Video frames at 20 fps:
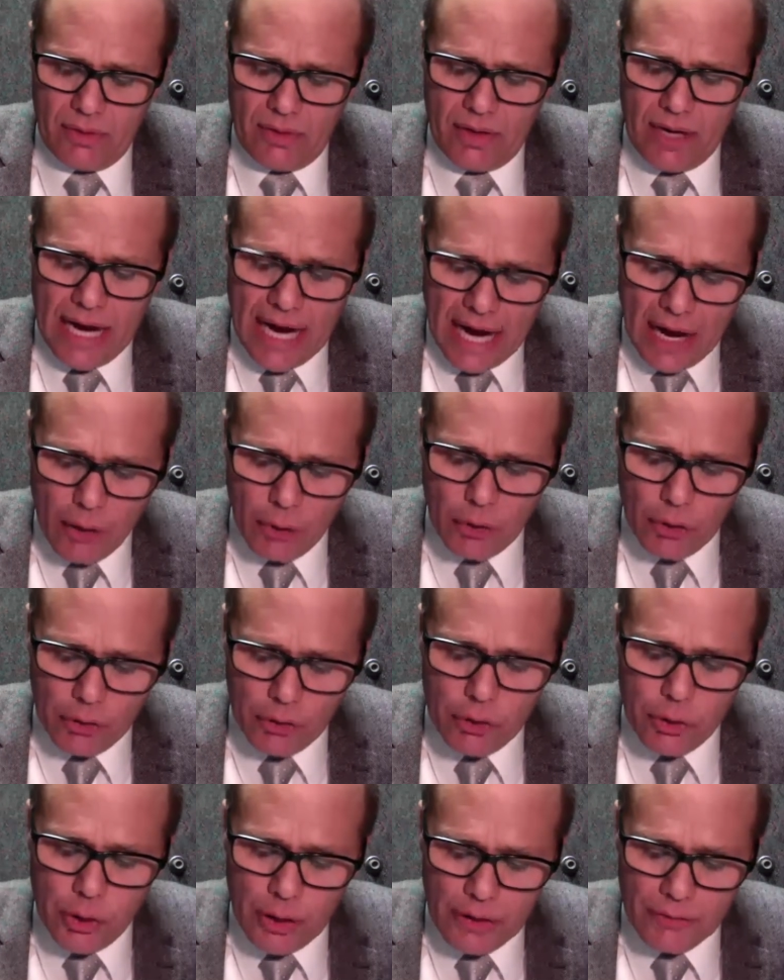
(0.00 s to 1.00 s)
how could
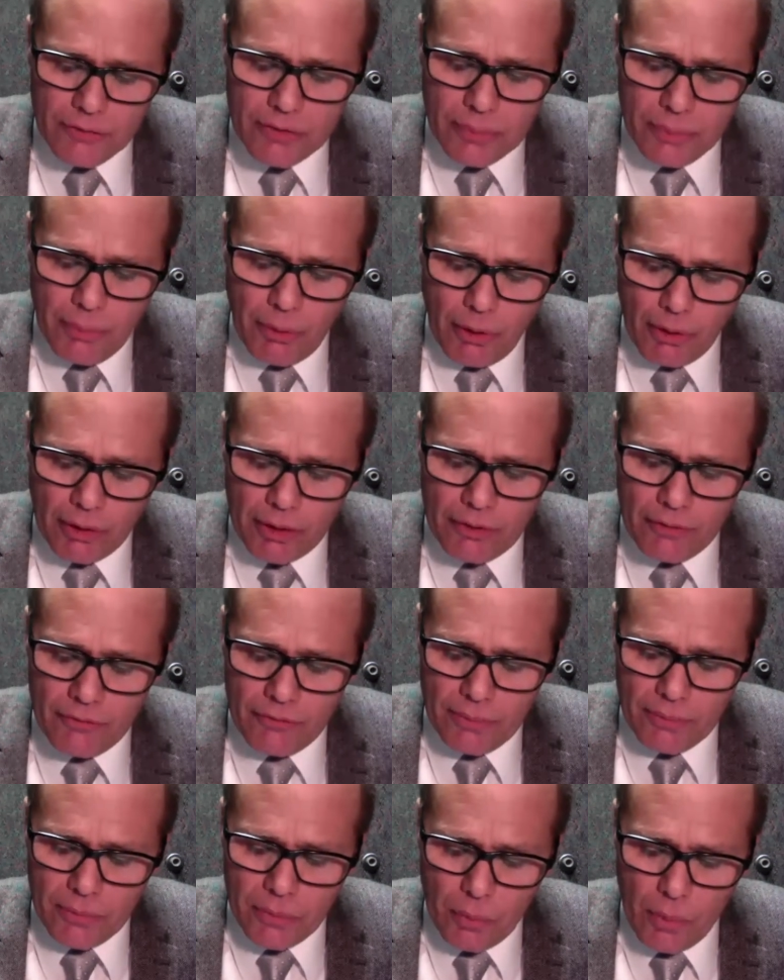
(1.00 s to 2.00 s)
ye have departed
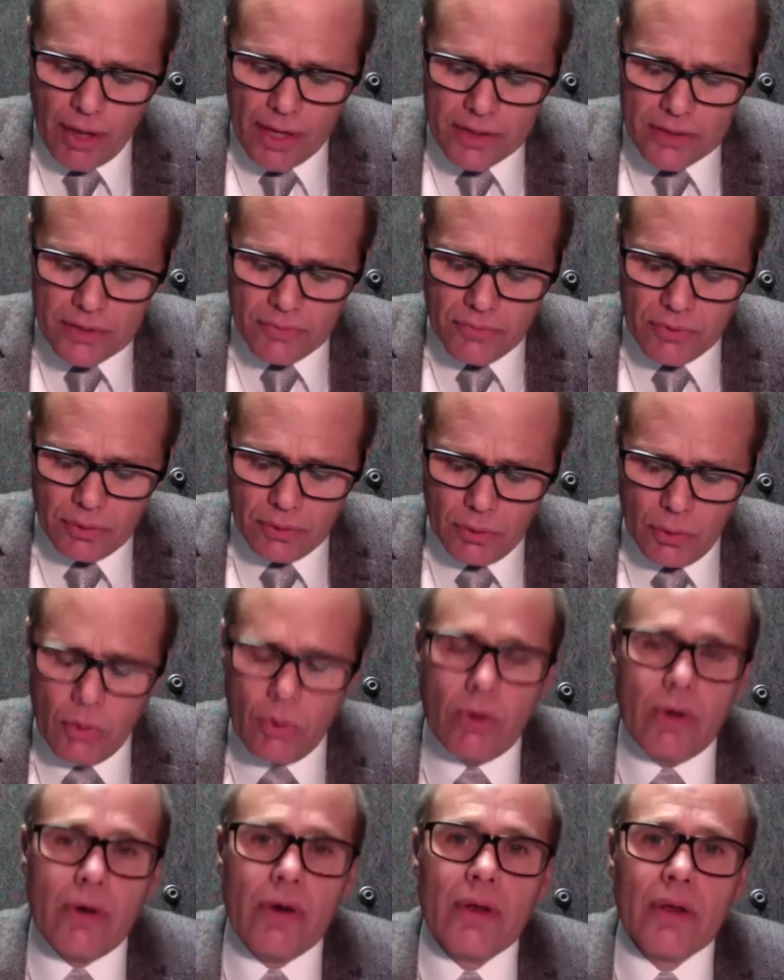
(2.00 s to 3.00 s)
from the ways of the
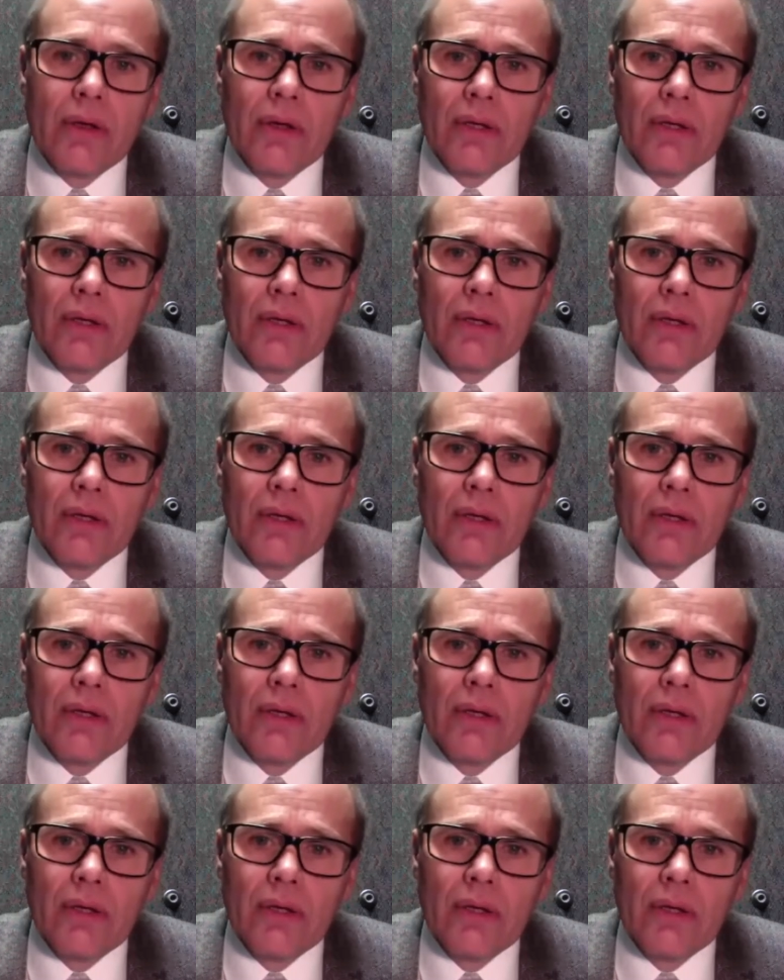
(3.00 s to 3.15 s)
Lord?